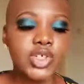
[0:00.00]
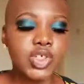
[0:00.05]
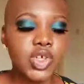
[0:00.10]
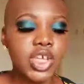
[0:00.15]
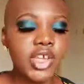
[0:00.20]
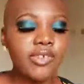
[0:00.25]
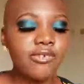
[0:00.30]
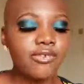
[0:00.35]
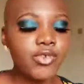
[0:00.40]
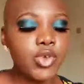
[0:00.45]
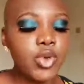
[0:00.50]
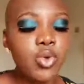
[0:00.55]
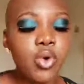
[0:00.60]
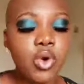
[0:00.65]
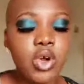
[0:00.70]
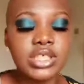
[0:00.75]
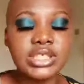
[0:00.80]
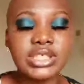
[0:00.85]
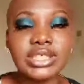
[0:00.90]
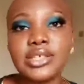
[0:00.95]
So if you
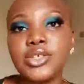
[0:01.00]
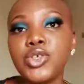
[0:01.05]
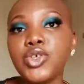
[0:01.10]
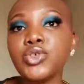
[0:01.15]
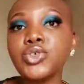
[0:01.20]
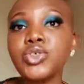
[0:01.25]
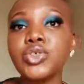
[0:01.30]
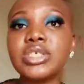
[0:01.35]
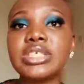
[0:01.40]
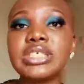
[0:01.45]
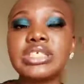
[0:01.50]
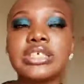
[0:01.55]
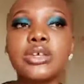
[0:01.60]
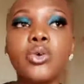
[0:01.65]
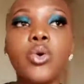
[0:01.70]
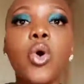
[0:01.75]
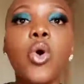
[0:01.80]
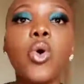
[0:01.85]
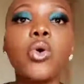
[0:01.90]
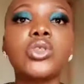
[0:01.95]
continue to
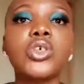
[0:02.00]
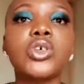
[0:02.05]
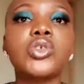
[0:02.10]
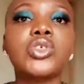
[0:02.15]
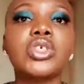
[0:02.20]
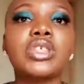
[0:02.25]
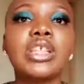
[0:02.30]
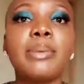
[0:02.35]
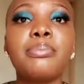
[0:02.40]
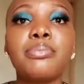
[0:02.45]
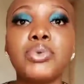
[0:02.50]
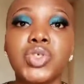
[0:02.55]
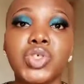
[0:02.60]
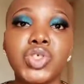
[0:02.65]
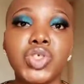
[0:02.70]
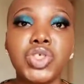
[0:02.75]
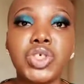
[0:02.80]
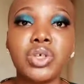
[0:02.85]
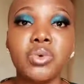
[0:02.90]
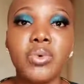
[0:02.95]
still hold on to that
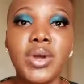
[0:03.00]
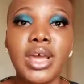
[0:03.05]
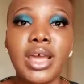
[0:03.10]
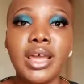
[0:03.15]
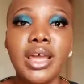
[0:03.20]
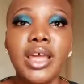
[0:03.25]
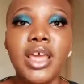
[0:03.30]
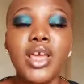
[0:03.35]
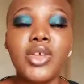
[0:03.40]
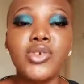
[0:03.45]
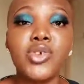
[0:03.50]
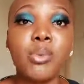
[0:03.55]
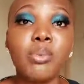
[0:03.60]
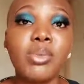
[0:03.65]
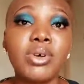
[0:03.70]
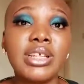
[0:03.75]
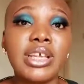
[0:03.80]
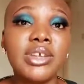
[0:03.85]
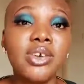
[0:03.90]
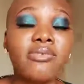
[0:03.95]
position where your
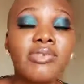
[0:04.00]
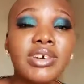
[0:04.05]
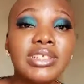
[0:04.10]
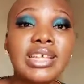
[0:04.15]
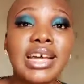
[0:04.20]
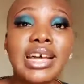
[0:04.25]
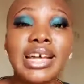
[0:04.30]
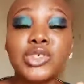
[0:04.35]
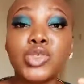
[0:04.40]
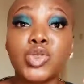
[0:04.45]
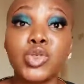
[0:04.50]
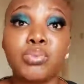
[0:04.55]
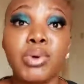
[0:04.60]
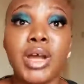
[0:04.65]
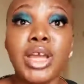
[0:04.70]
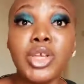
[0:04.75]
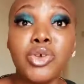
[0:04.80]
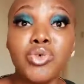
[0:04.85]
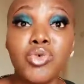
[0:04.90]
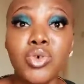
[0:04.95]
mother, your father are
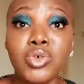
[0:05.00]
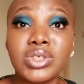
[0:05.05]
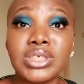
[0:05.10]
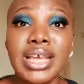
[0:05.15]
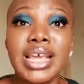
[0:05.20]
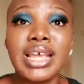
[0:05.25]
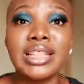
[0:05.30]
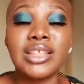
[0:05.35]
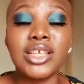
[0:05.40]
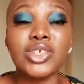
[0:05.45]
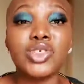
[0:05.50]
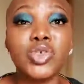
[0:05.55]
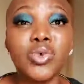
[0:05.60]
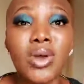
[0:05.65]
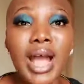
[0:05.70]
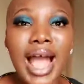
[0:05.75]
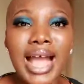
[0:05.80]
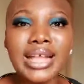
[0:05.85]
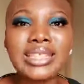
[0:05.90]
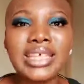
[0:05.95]
superheroes, they
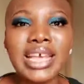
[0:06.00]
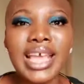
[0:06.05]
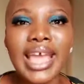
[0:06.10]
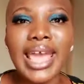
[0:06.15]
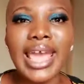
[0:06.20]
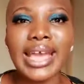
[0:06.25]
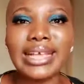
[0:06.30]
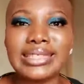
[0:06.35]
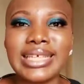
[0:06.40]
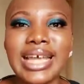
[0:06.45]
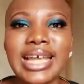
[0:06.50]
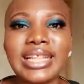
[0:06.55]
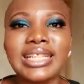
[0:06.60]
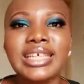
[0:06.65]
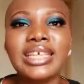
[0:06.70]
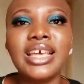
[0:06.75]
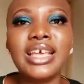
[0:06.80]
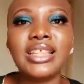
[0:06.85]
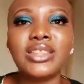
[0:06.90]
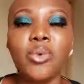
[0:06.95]
should act
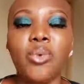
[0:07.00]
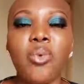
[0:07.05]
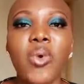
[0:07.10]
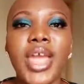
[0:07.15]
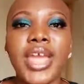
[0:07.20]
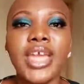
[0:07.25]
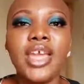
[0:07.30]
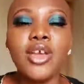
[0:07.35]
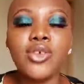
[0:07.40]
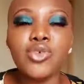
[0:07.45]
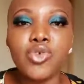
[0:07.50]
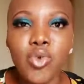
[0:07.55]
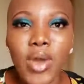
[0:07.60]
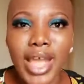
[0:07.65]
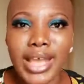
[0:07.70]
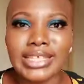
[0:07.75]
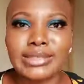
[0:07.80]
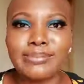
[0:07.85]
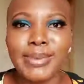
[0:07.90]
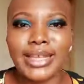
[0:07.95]
exactly the way you
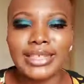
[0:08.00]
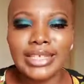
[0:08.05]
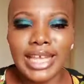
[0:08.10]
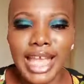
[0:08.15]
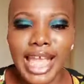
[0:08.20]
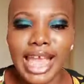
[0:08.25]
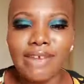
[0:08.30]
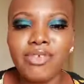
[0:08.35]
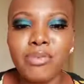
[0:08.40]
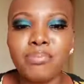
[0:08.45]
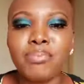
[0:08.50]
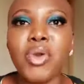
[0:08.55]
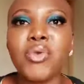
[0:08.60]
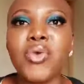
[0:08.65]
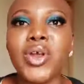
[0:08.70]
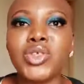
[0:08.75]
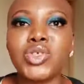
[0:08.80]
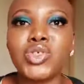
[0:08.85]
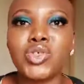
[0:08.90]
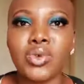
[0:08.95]
expect every
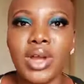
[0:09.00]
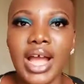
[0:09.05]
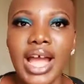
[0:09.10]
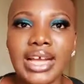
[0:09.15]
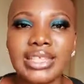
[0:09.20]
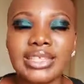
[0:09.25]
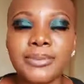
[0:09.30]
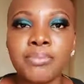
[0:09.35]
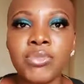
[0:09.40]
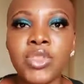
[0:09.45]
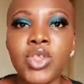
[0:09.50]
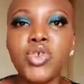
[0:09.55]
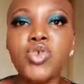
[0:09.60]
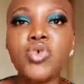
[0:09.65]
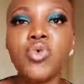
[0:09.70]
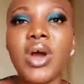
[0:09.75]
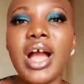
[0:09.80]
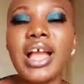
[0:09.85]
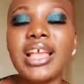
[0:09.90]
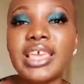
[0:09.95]
parent to act,
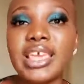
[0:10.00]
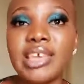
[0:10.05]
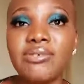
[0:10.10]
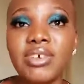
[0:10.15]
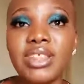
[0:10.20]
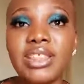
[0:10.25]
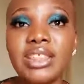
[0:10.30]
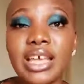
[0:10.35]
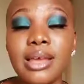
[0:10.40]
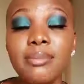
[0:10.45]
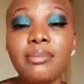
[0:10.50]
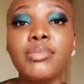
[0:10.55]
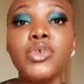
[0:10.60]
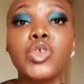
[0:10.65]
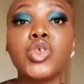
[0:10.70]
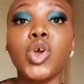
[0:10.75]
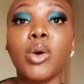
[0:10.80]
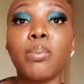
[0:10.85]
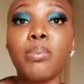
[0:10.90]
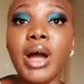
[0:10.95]
you are giving them
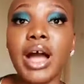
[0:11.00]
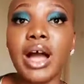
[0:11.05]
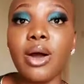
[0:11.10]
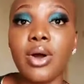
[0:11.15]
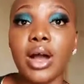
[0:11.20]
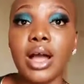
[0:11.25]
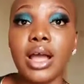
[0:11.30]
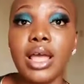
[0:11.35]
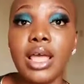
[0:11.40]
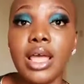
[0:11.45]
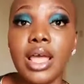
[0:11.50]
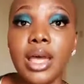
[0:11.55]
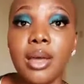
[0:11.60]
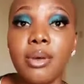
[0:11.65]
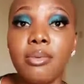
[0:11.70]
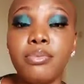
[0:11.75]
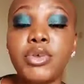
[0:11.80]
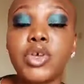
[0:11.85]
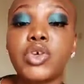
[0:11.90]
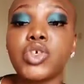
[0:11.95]
your power,
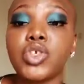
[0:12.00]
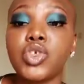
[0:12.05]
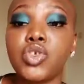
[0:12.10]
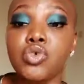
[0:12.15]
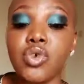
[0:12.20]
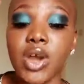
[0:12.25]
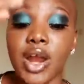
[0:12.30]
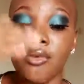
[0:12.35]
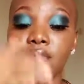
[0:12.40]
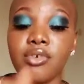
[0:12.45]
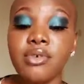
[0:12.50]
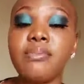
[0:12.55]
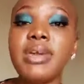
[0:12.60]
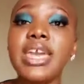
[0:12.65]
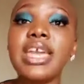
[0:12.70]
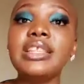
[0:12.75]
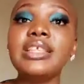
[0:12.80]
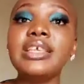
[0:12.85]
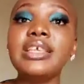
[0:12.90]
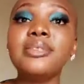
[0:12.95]
because you are
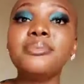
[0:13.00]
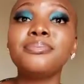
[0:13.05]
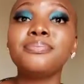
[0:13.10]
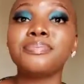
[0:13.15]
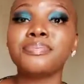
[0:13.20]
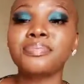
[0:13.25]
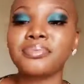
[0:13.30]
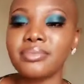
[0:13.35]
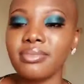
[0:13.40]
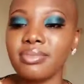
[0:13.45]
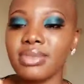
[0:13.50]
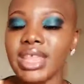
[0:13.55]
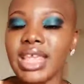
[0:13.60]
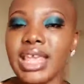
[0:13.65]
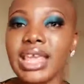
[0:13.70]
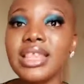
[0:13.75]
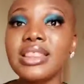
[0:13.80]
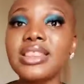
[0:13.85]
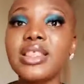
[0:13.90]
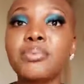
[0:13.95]
remaining
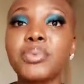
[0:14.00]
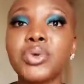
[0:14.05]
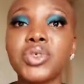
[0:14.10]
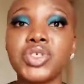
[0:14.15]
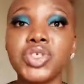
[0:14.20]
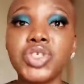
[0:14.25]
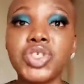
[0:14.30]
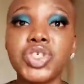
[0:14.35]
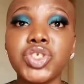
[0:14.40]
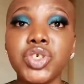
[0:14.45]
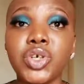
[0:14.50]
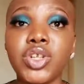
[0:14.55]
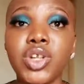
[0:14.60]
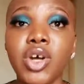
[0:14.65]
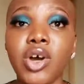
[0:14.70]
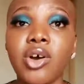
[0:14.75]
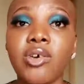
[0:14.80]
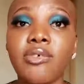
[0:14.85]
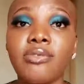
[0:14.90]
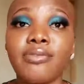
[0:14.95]
in the position
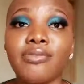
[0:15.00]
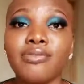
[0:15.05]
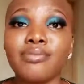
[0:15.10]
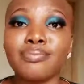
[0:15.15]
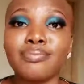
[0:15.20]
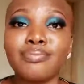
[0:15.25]
of